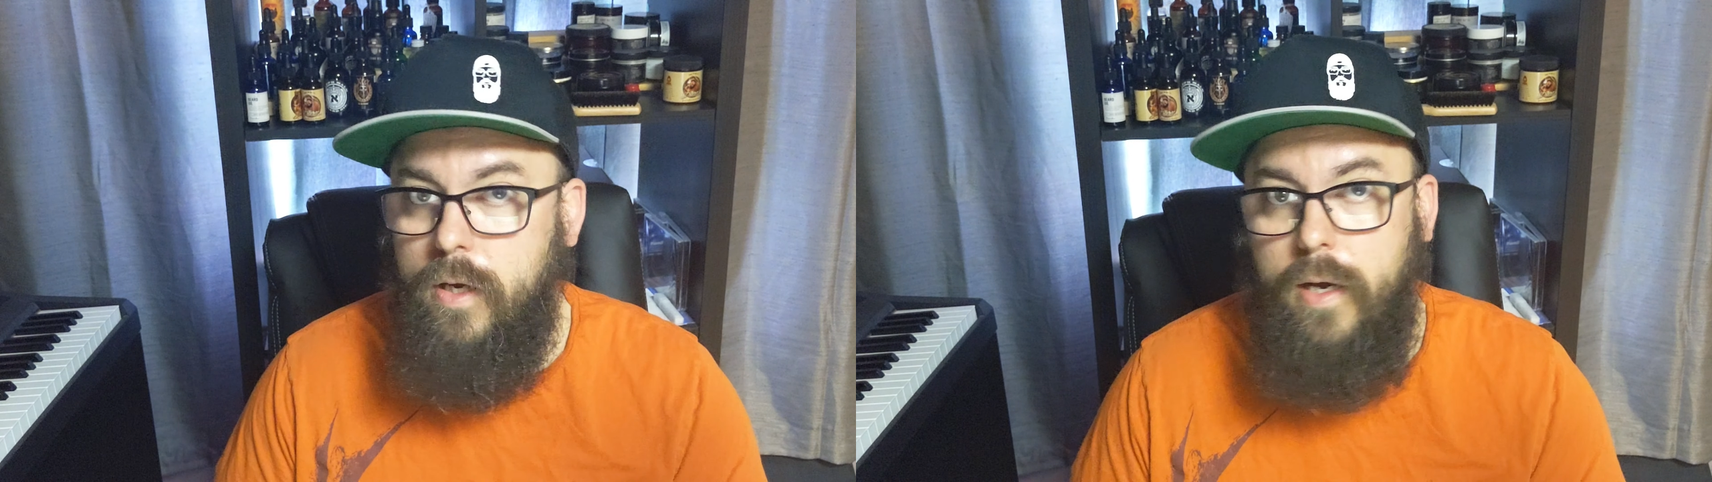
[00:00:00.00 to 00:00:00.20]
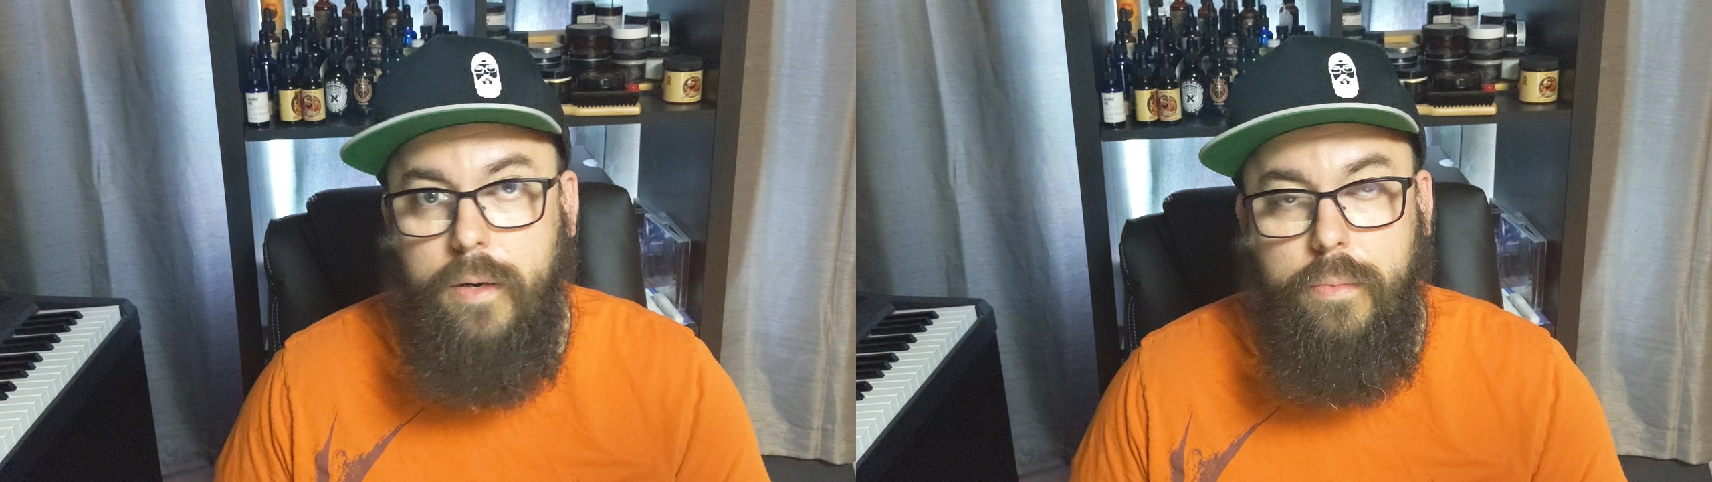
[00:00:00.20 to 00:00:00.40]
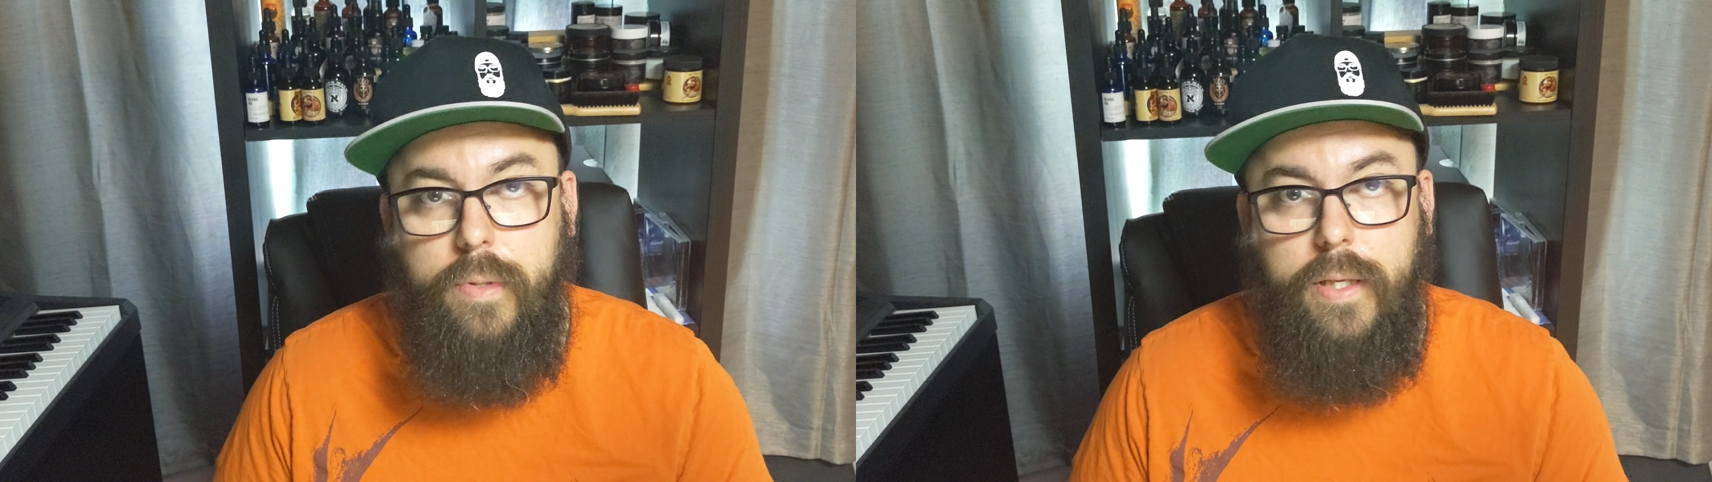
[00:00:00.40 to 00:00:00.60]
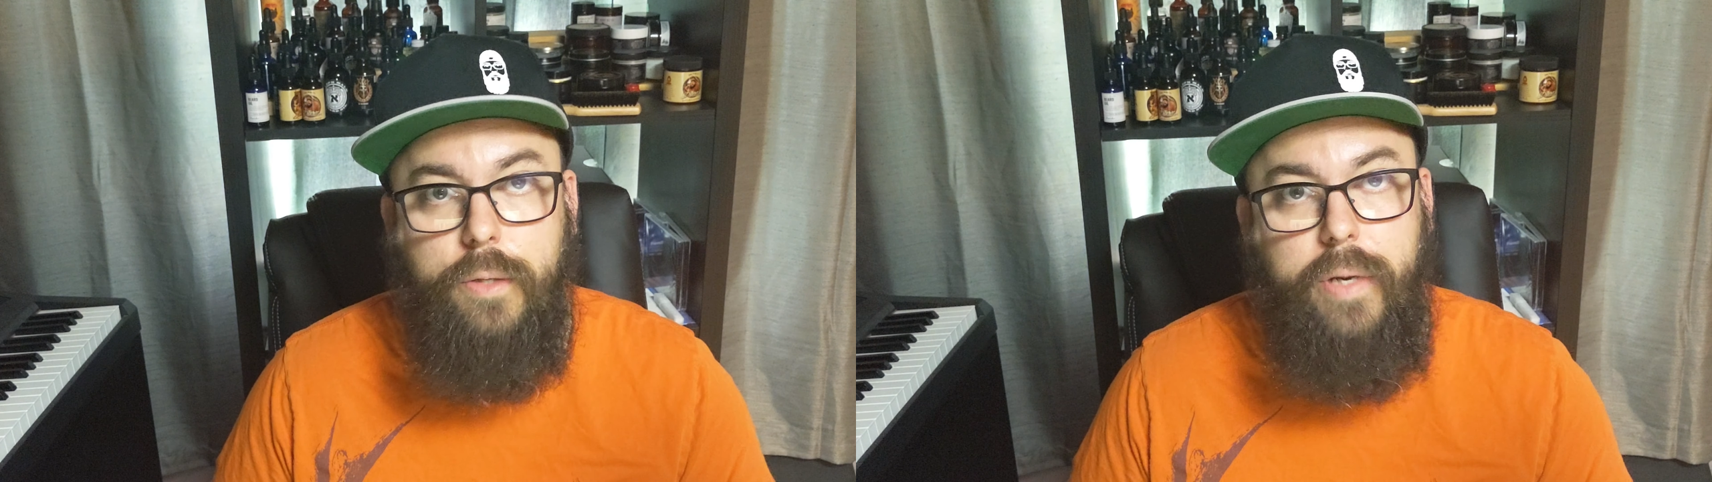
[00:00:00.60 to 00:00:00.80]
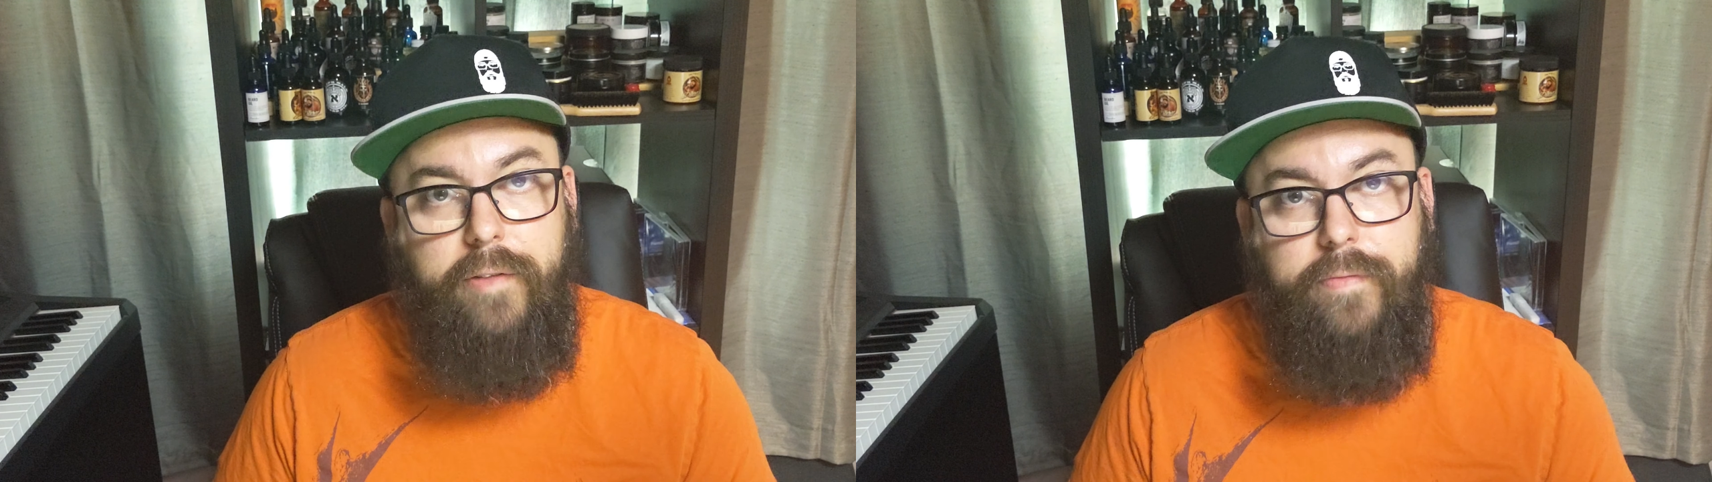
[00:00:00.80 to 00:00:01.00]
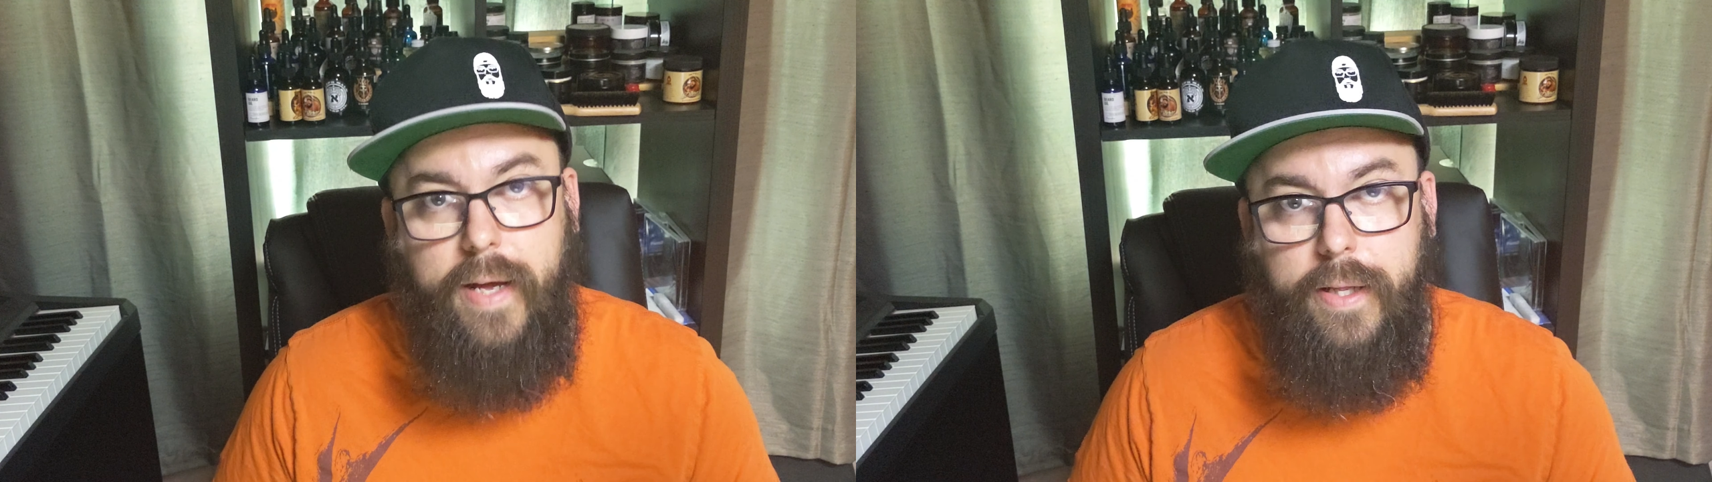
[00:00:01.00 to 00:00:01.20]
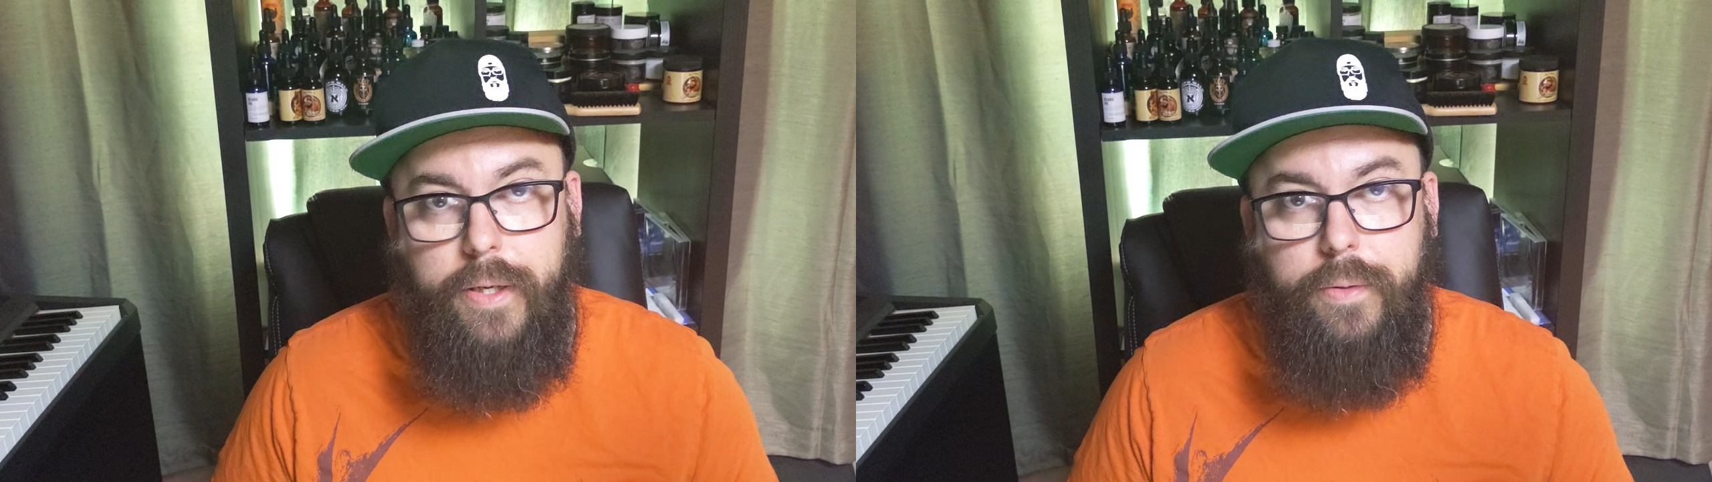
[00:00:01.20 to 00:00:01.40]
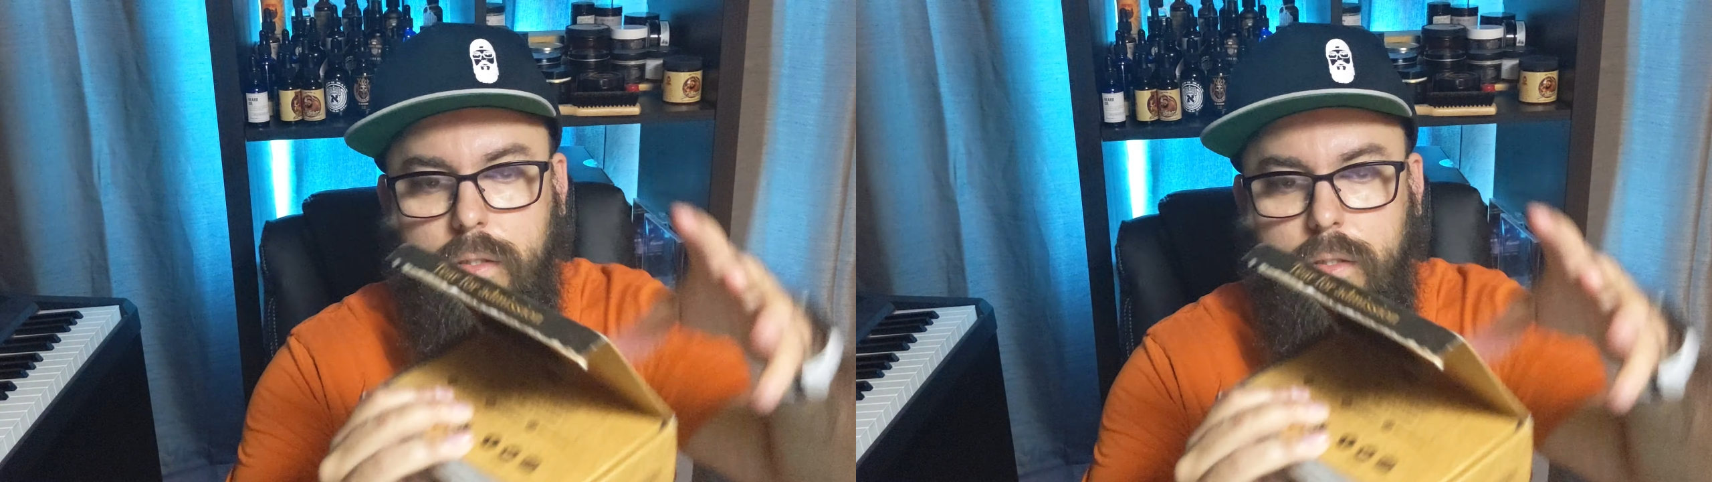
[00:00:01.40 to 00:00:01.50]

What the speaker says: got a really great value.